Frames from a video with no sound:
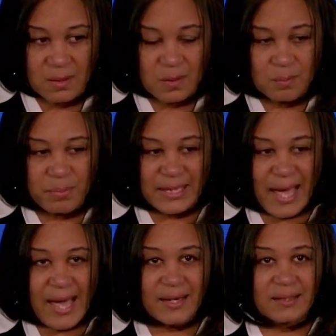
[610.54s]
but
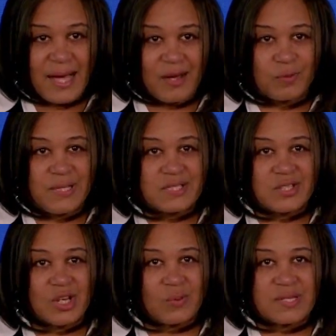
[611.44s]
God allowed me to
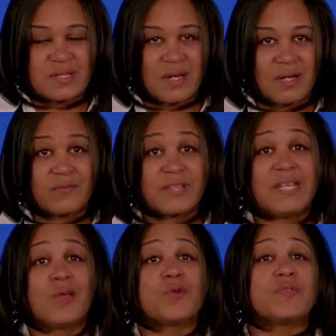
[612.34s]
know His love. The
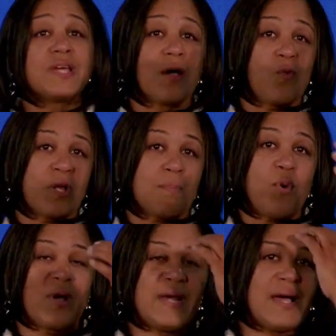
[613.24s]
other thing I want to
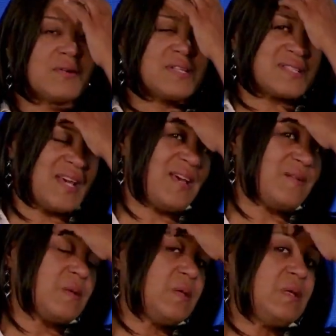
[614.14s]
point out is that
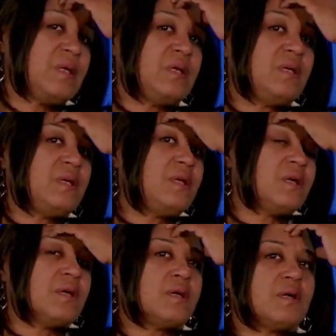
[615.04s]

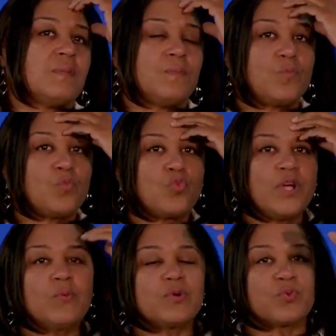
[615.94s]
um, we
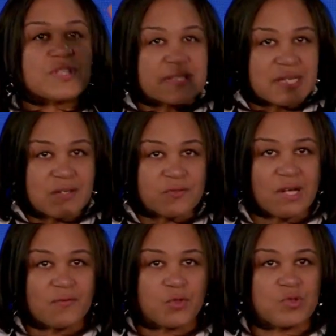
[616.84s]
would receive
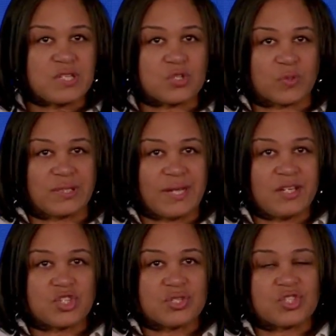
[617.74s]
love through these
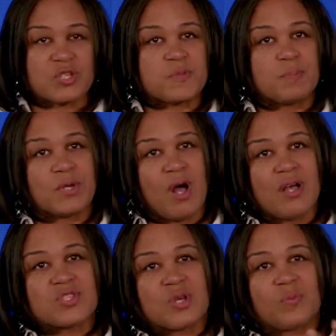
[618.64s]
relationships, but
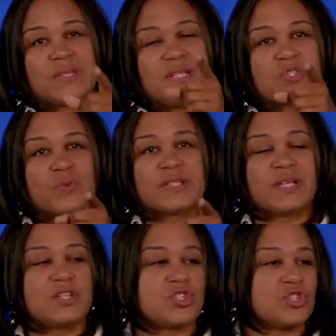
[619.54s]
also when these
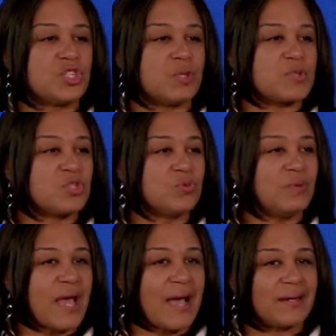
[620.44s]
relationships do
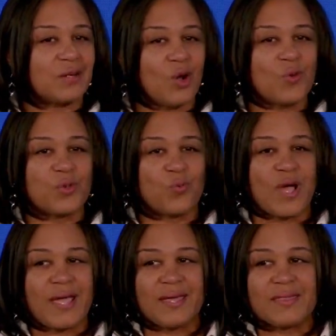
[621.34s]
not go the
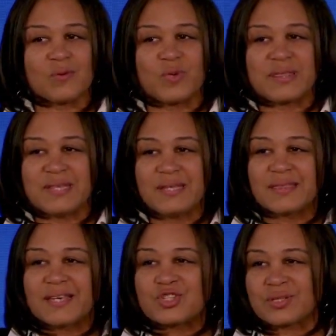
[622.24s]
way that we think
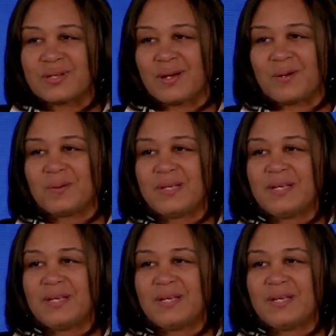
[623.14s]
they should go,